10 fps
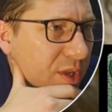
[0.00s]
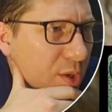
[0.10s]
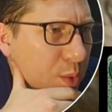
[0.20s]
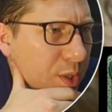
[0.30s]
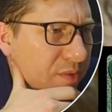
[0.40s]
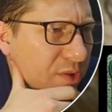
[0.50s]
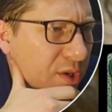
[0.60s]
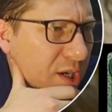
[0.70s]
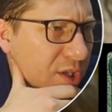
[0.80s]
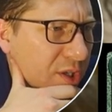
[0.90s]

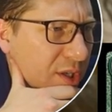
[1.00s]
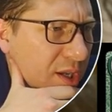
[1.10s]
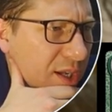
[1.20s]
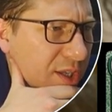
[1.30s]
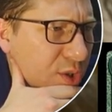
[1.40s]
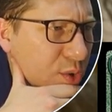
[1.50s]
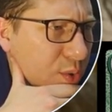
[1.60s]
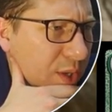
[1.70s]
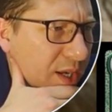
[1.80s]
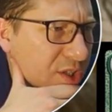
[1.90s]
Whenever you
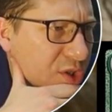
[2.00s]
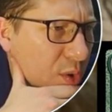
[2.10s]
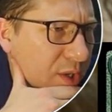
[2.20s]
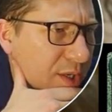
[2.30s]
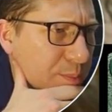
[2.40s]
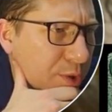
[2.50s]
create a token,